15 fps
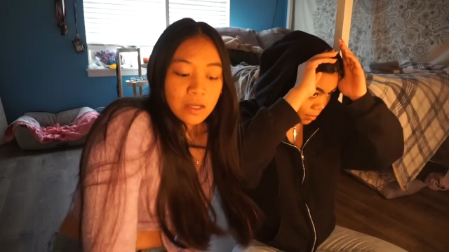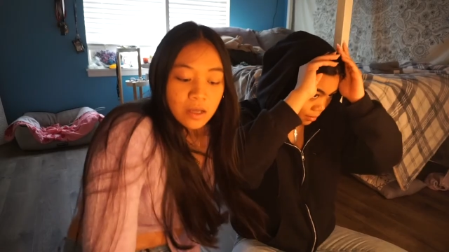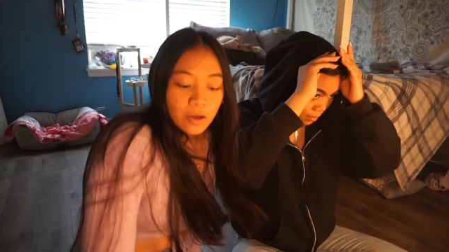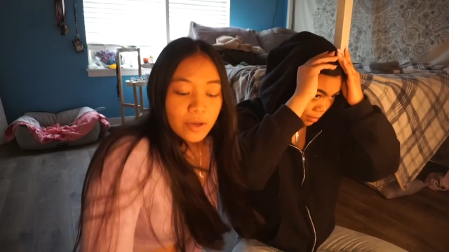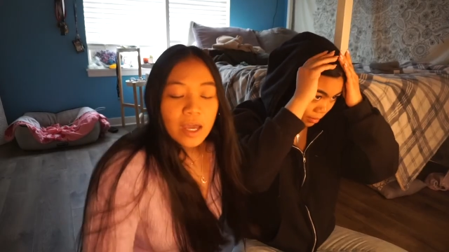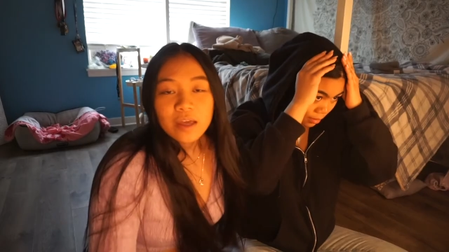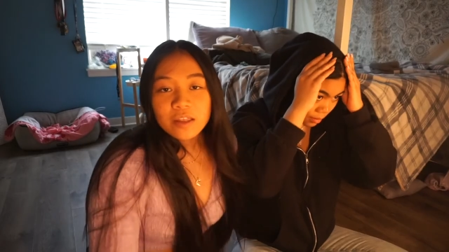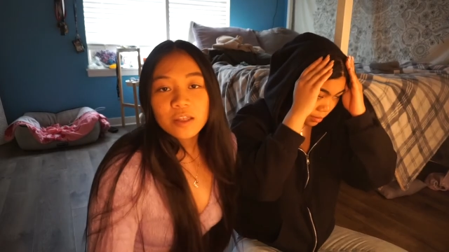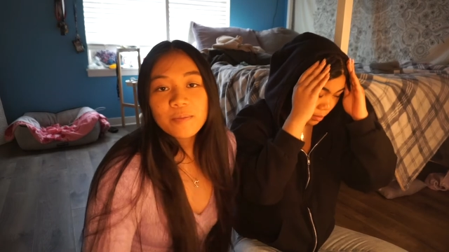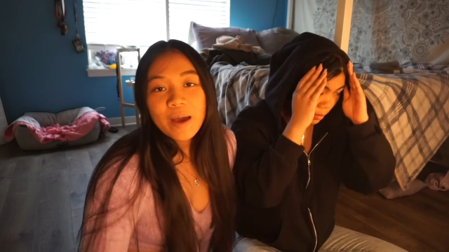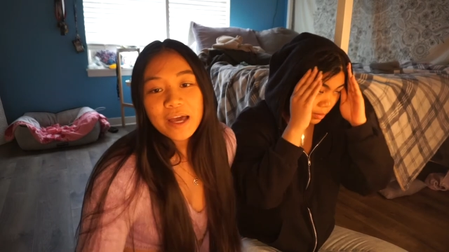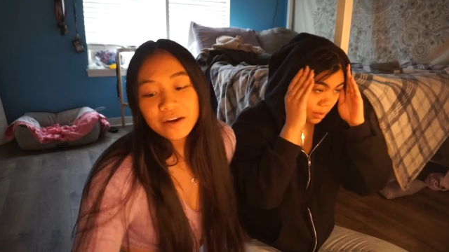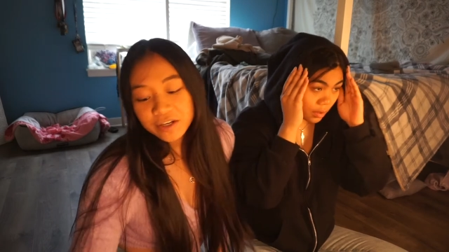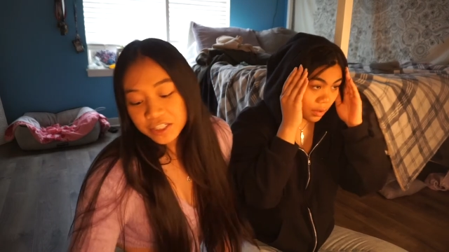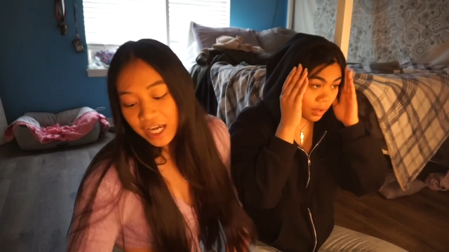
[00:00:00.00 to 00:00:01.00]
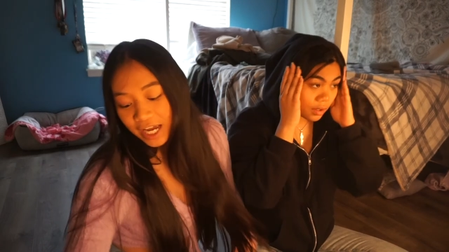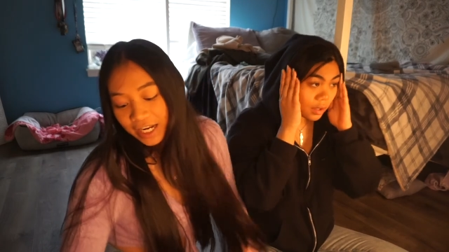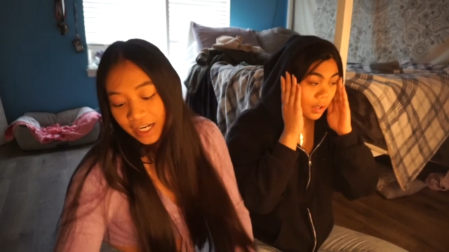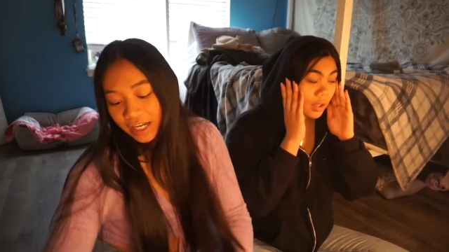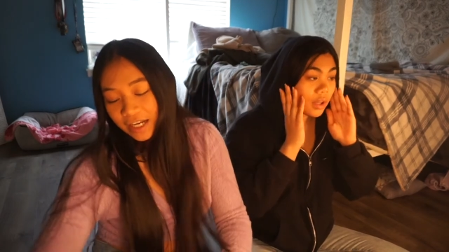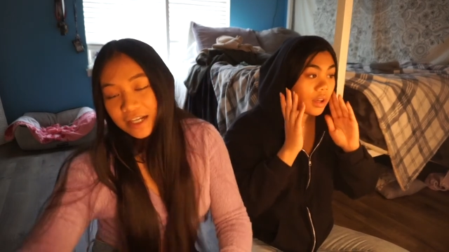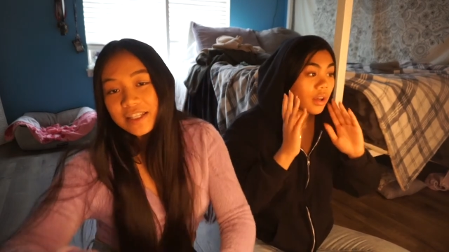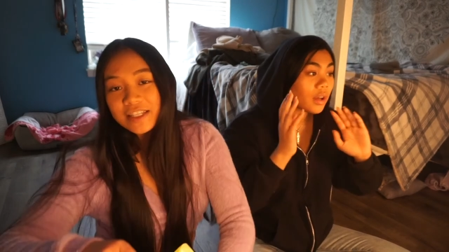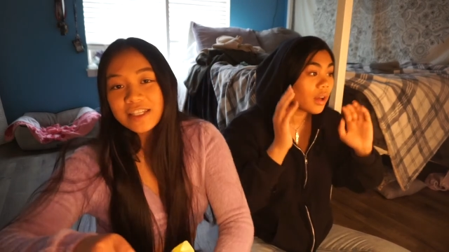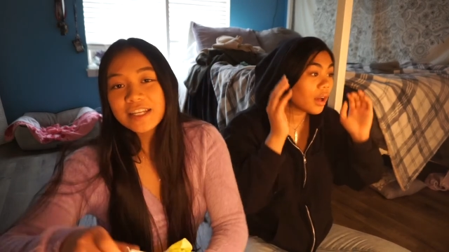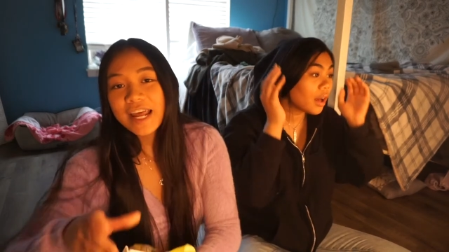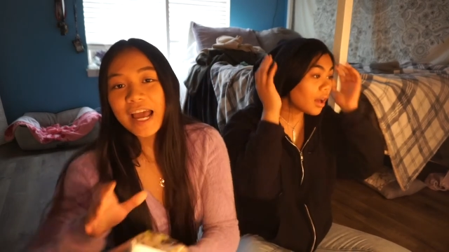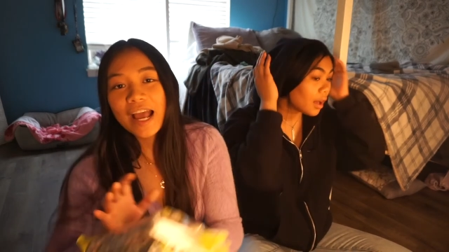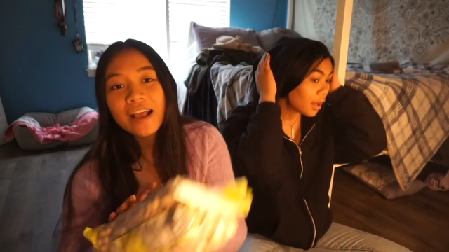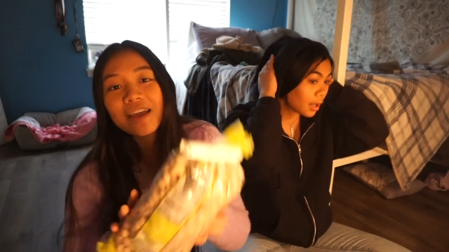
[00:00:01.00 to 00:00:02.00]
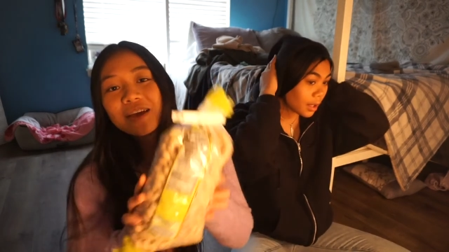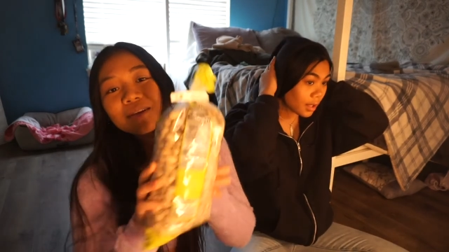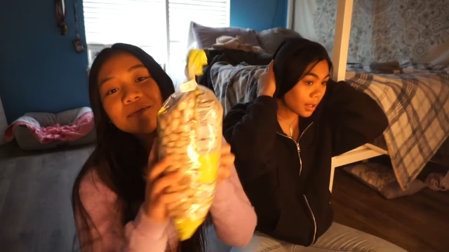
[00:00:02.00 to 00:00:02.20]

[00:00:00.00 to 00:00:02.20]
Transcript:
Speaker 1: Okay, the battery died. I got a snack.